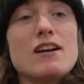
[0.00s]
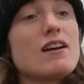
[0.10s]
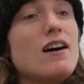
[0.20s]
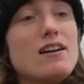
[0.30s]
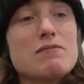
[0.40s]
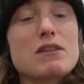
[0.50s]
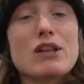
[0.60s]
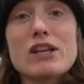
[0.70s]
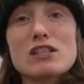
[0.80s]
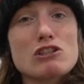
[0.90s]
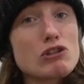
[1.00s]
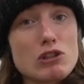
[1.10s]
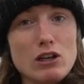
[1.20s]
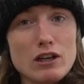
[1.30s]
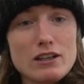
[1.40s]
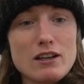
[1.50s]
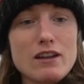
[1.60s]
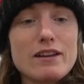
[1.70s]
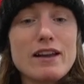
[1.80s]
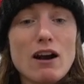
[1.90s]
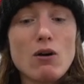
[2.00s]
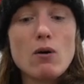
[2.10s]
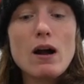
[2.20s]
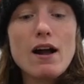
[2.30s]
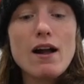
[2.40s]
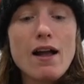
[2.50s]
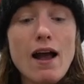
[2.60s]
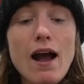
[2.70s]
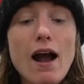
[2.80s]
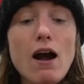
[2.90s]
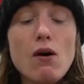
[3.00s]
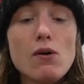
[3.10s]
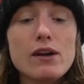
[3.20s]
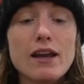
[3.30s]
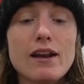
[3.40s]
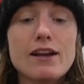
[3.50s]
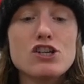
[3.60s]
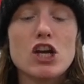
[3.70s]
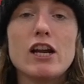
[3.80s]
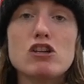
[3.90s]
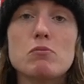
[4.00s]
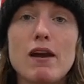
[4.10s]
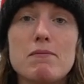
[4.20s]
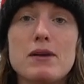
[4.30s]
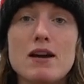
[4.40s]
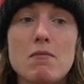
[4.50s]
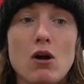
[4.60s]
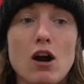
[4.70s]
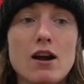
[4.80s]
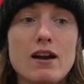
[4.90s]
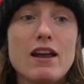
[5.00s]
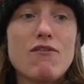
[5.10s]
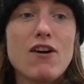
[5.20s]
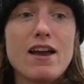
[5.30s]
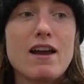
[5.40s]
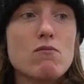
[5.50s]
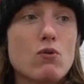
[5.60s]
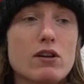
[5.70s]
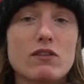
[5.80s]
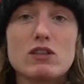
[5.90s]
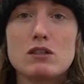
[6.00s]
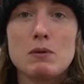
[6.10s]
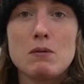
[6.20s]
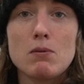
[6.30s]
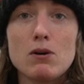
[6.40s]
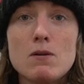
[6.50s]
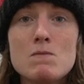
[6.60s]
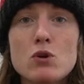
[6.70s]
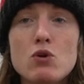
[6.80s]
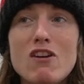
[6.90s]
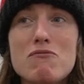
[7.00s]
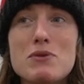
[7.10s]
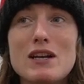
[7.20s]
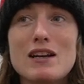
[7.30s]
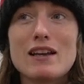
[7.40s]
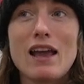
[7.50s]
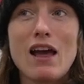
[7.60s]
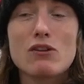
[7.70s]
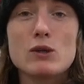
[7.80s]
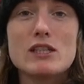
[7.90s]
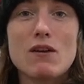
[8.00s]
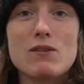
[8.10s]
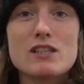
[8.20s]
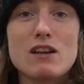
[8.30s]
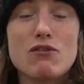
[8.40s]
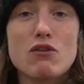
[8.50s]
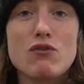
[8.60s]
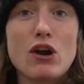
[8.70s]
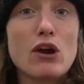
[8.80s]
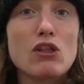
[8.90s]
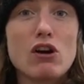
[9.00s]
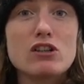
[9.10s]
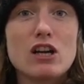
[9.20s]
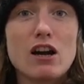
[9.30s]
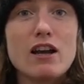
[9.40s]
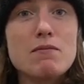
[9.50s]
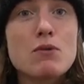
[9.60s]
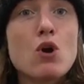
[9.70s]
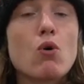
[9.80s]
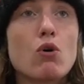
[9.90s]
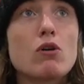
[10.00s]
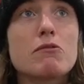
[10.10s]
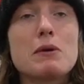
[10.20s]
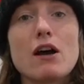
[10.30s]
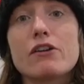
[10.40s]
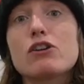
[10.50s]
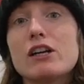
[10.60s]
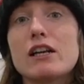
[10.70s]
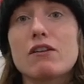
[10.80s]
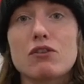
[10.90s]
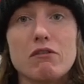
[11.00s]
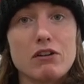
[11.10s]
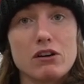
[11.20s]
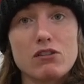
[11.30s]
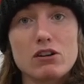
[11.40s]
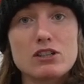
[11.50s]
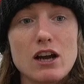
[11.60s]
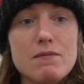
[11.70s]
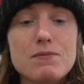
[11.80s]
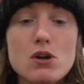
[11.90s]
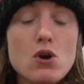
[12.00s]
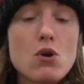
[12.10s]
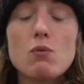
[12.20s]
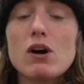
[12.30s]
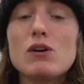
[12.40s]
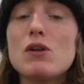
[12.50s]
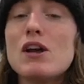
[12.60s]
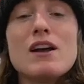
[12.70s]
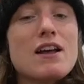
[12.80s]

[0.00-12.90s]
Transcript: The list goes on. Now, how can I change my BMR if I am one of those people who have been in a calorie deficit for a very long time or who have been under eating for a very long time? Well,